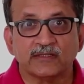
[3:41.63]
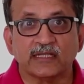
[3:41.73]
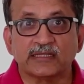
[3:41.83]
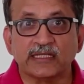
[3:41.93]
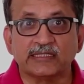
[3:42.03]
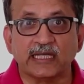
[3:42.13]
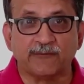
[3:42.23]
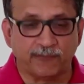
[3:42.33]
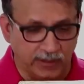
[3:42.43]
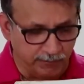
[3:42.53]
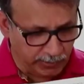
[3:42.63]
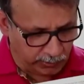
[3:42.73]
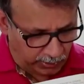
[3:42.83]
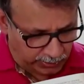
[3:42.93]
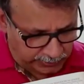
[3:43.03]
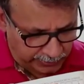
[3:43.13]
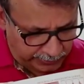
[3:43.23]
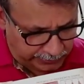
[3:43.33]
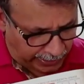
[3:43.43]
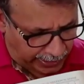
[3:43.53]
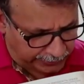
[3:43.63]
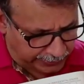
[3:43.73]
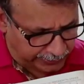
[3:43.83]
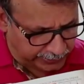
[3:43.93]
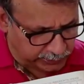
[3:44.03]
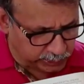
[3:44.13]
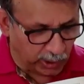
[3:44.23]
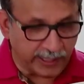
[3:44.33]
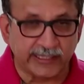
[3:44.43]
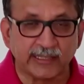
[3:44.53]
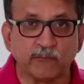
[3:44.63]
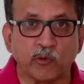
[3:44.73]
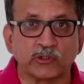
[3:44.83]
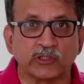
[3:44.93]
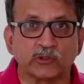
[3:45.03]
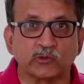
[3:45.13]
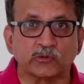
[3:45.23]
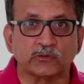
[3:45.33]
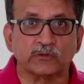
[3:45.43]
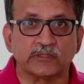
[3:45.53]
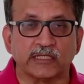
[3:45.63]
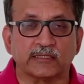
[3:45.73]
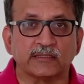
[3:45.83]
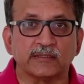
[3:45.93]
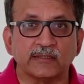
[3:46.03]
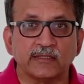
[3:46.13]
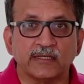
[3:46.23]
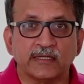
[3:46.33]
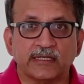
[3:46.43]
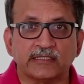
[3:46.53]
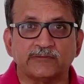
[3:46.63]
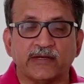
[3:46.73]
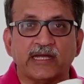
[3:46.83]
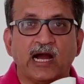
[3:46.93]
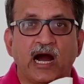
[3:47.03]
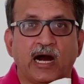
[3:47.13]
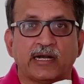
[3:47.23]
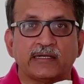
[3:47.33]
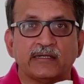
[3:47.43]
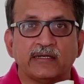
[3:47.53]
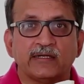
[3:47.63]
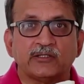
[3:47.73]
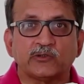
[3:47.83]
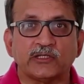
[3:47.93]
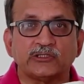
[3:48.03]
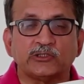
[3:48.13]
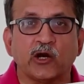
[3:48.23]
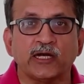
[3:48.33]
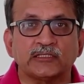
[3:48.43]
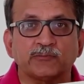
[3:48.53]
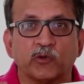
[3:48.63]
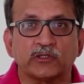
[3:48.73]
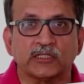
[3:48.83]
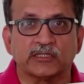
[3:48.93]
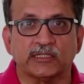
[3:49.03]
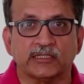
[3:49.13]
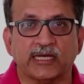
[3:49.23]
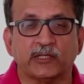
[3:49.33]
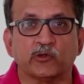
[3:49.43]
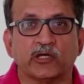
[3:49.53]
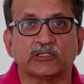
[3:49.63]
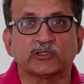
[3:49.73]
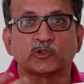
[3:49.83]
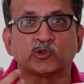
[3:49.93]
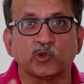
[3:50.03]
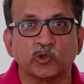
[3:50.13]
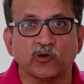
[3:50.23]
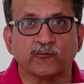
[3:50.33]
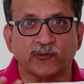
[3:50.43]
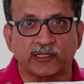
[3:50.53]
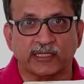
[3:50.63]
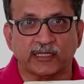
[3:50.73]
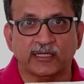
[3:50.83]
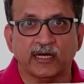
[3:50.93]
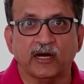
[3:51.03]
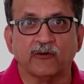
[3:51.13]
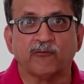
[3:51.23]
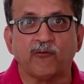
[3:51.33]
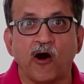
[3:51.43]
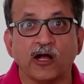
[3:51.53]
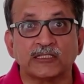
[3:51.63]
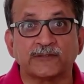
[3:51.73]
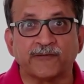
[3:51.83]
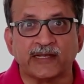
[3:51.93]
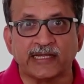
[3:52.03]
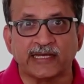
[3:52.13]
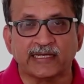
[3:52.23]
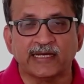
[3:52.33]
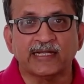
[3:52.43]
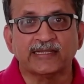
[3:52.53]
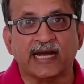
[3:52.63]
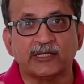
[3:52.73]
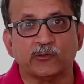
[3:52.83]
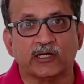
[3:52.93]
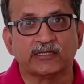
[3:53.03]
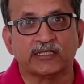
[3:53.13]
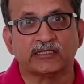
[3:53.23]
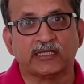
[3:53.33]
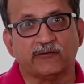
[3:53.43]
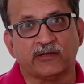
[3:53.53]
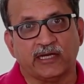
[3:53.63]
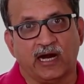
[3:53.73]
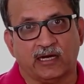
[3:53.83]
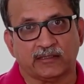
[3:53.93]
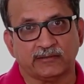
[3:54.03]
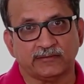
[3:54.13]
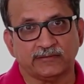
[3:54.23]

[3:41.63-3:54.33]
The teeth are firm because tartar is joining both the teeth. It is very hard, so it joins both the teeth, and you get pseudo feeling, a false feeling that your teeth are very hard.